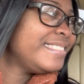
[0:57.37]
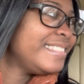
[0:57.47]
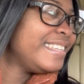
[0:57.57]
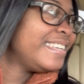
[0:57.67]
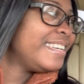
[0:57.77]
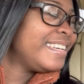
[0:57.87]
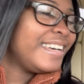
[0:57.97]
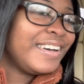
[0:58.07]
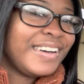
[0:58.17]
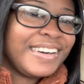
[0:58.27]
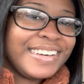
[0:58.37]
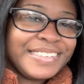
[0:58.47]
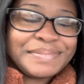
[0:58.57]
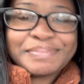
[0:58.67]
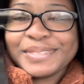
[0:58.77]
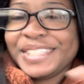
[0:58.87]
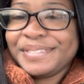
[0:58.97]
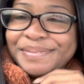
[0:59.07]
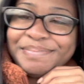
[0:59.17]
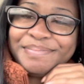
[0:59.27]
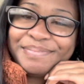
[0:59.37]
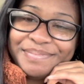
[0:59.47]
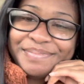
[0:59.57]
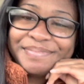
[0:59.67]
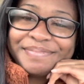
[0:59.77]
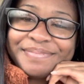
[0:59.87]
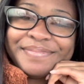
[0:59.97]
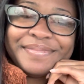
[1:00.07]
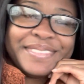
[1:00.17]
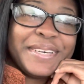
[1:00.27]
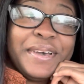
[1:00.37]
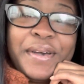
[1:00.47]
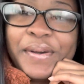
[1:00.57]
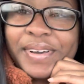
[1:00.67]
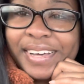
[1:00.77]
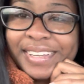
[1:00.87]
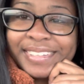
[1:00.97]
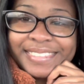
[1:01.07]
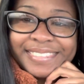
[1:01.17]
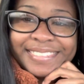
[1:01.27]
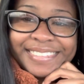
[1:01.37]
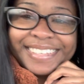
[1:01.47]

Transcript: I got that one time, and that was last time. But when I want to get